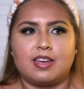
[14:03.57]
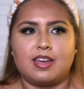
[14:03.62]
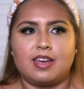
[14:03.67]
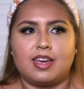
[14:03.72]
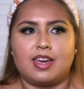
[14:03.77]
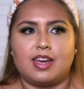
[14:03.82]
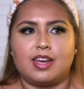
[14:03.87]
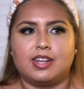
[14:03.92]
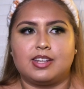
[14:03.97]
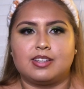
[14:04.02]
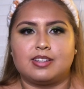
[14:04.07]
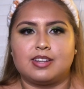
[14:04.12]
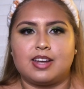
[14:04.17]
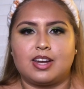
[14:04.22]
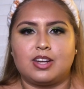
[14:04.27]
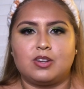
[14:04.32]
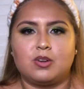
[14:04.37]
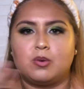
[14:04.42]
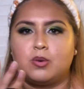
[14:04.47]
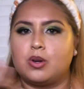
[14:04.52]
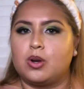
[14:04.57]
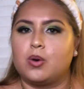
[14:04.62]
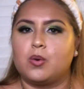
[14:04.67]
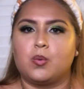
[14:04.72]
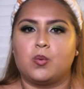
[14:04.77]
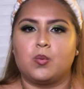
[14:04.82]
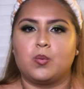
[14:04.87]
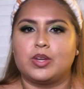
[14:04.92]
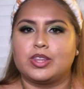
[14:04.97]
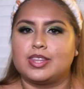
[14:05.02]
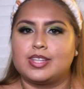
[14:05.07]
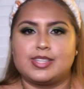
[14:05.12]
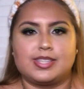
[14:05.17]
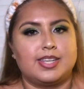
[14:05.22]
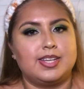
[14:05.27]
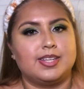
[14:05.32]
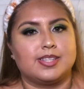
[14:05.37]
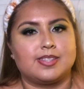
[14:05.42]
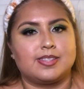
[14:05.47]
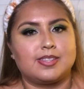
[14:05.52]
and I don't know what this
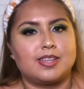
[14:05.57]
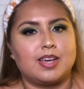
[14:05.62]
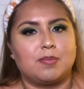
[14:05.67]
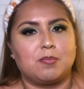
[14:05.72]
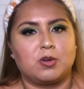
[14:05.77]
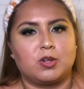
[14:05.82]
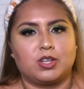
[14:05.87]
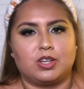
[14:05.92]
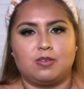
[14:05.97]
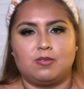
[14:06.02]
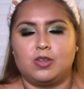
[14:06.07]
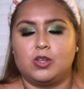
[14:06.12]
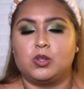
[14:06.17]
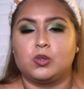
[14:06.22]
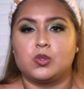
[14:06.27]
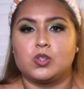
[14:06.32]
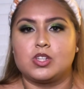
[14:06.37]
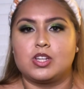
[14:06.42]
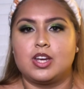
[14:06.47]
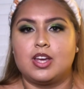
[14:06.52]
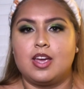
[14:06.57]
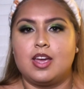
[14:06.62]
is. I'm really confused.